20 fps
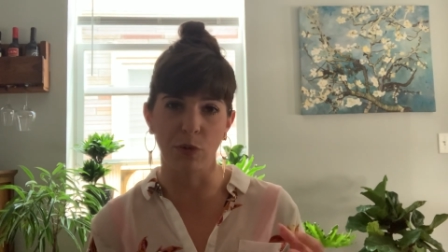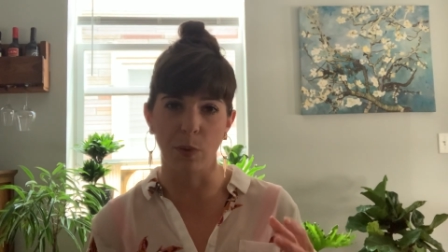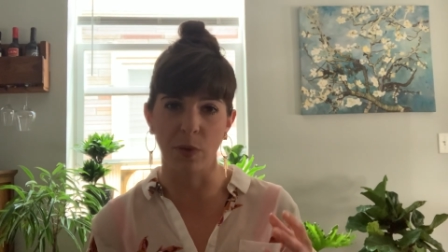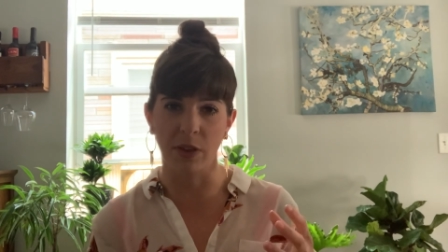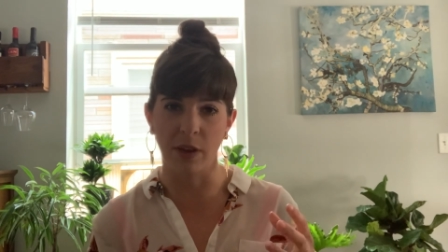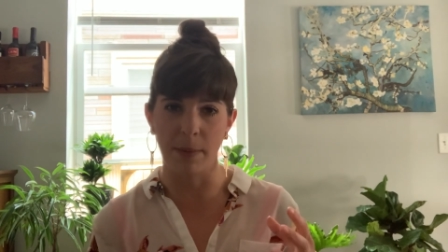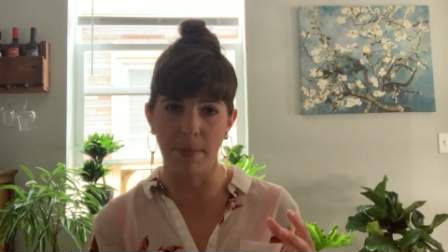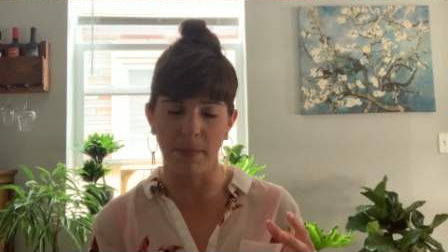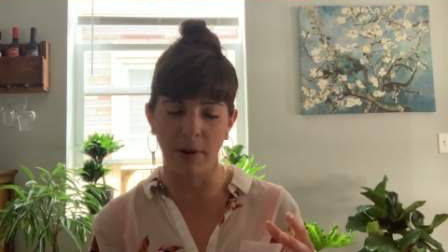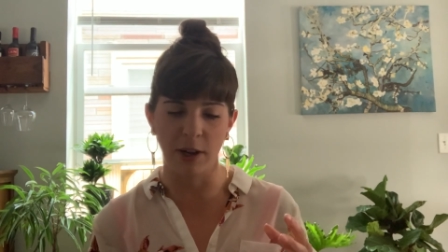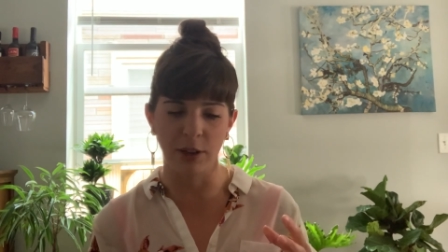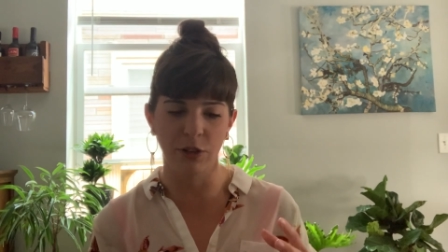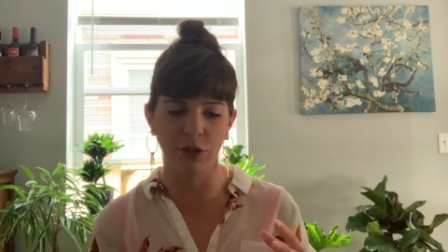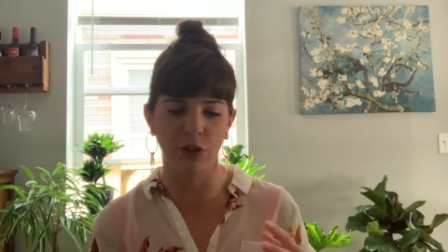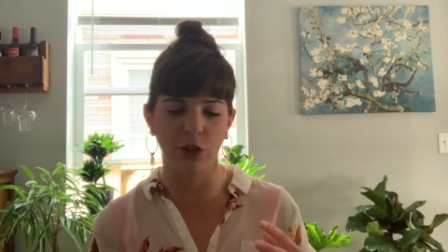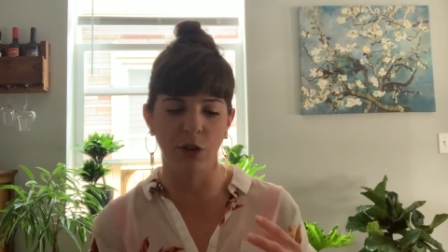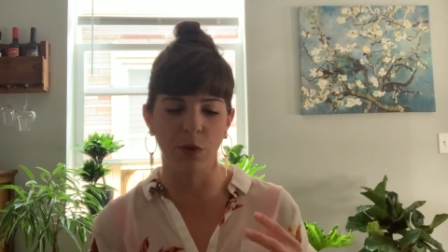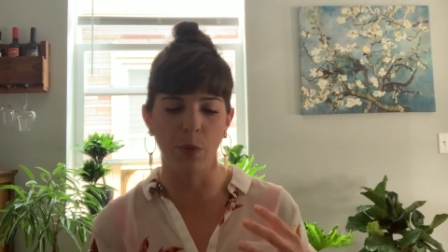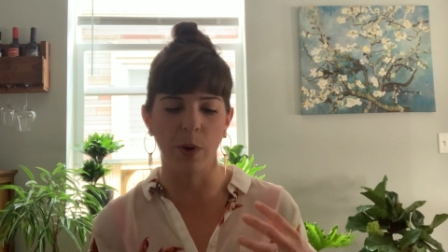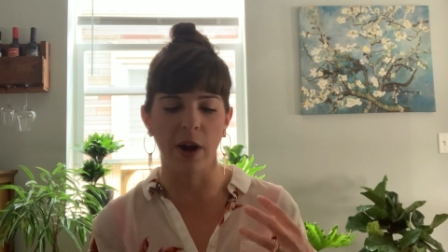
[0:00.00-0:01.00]
with
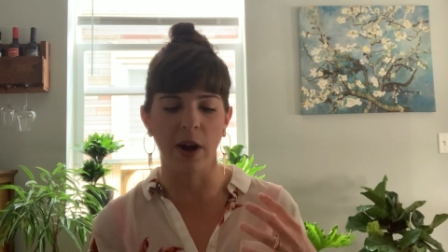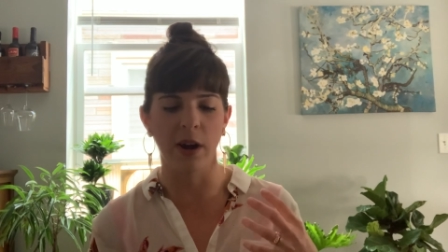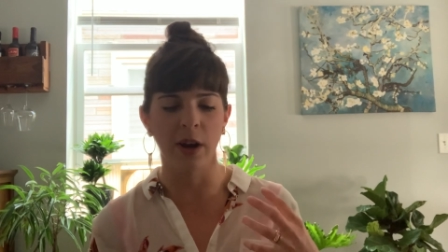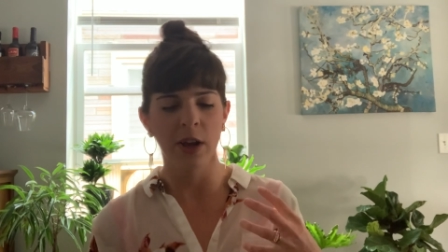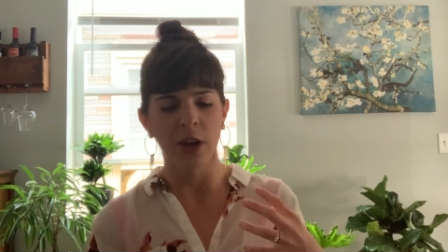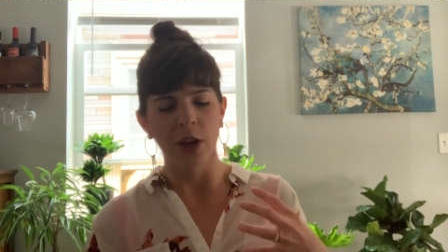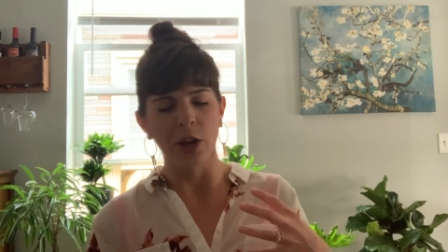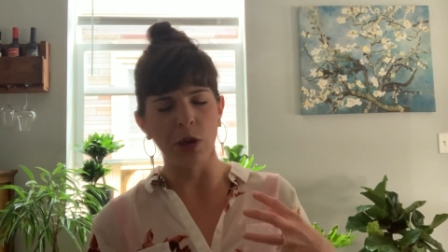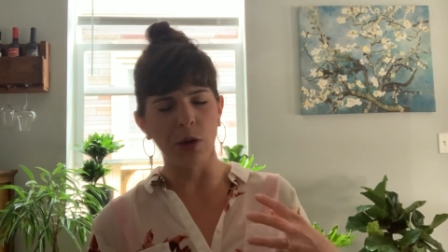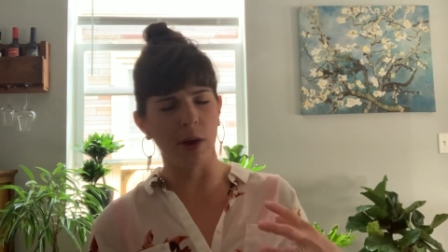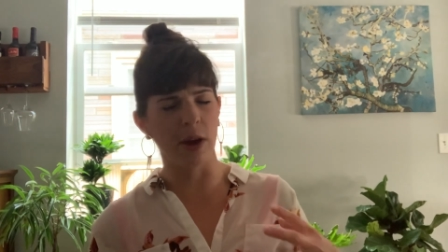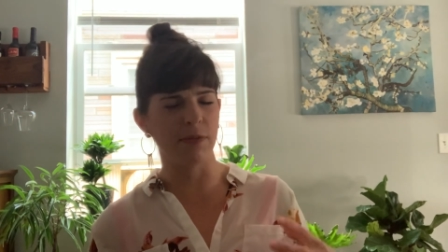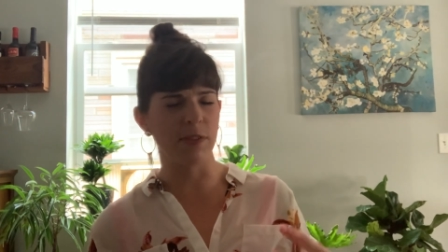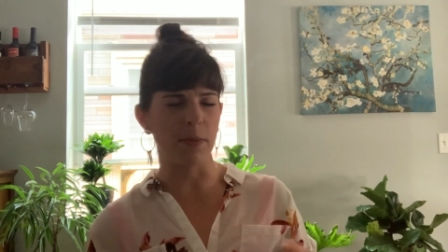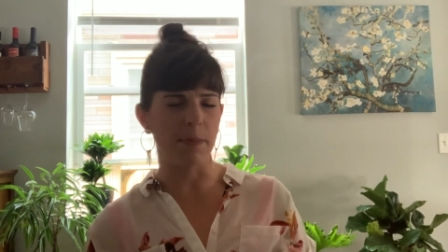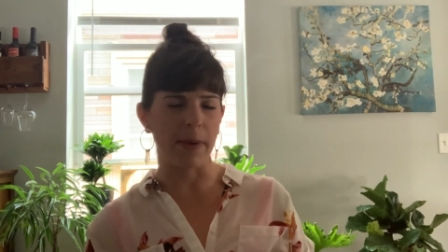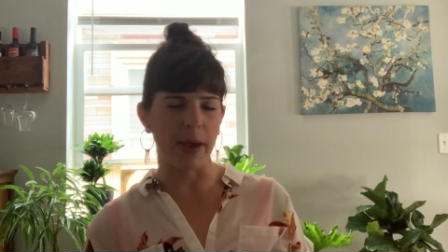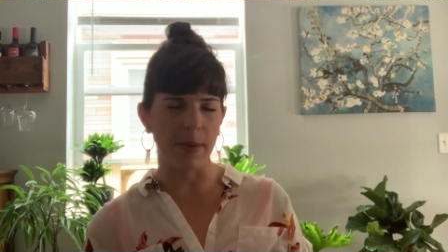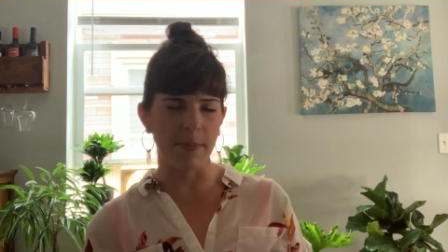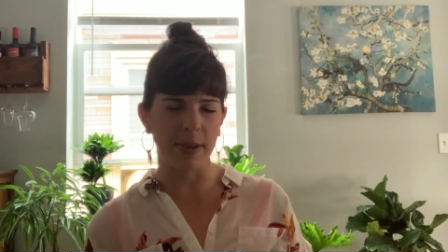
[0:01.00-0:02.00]
combustion where you have to
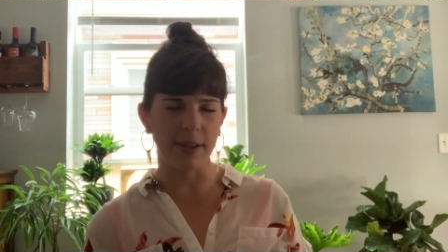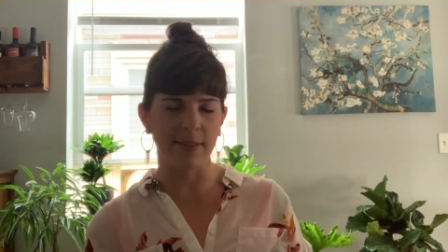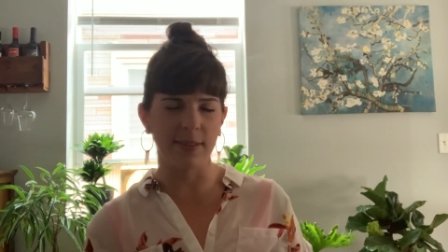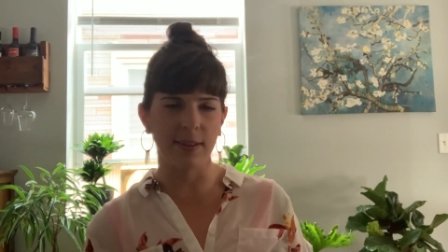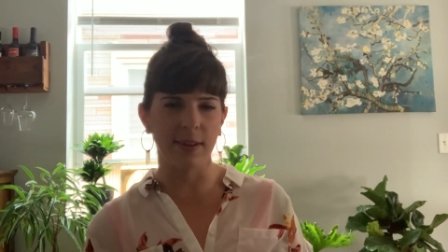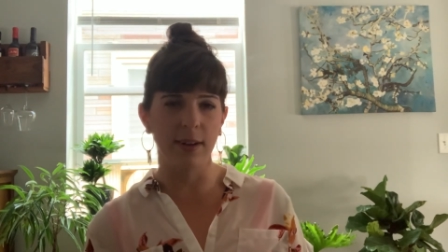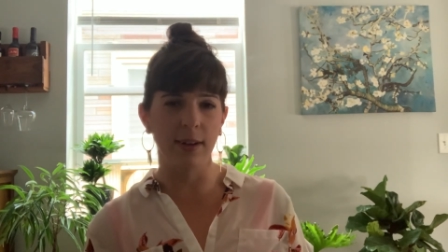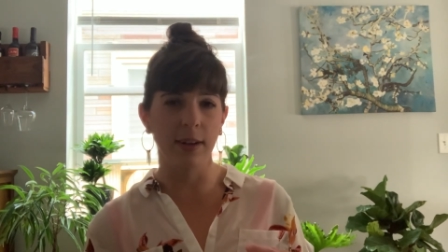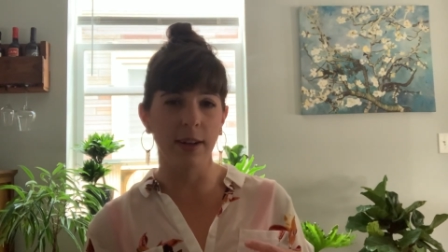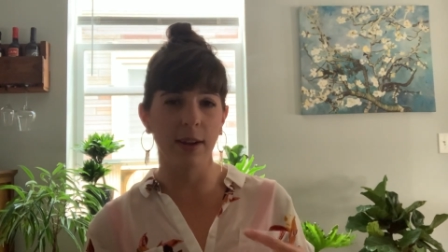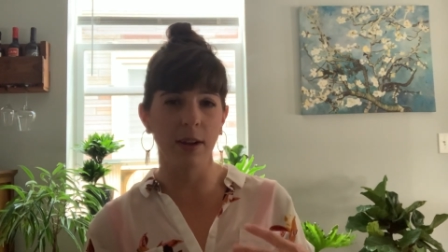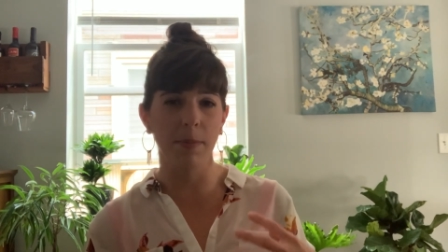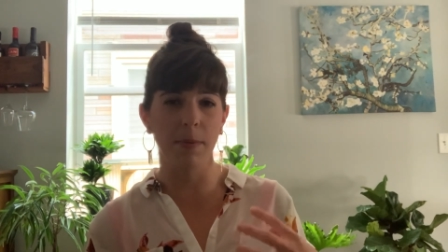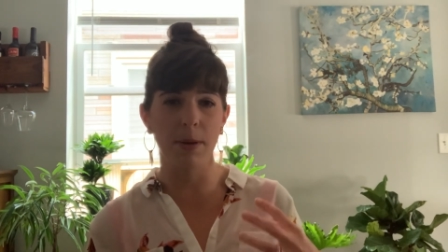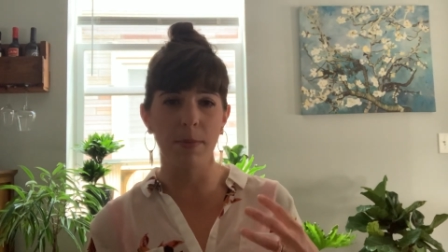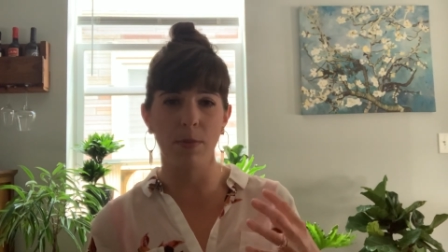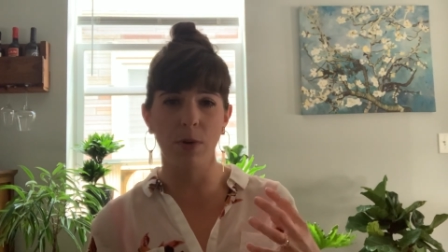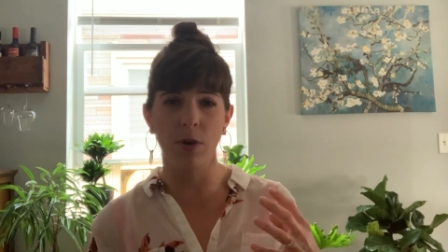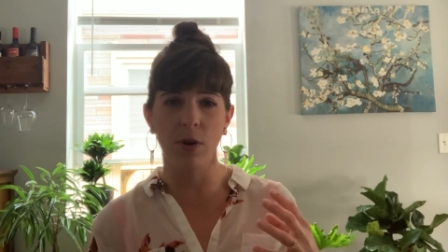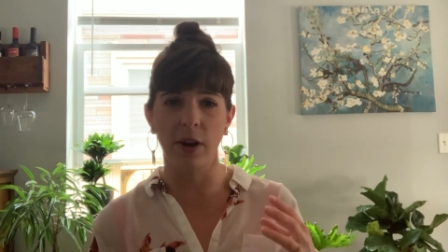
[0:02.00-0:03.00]
babysit it a little
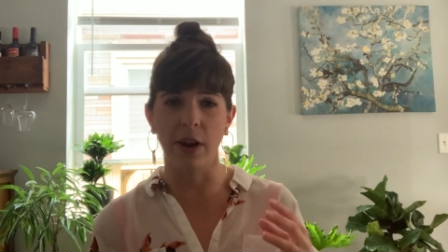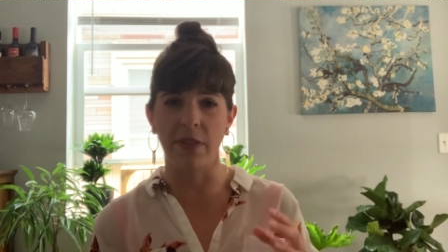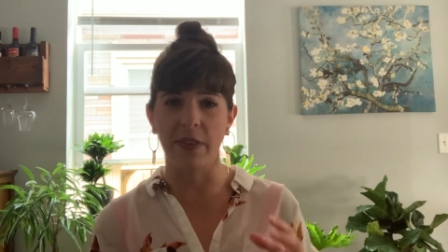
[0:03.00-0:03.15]
bit more,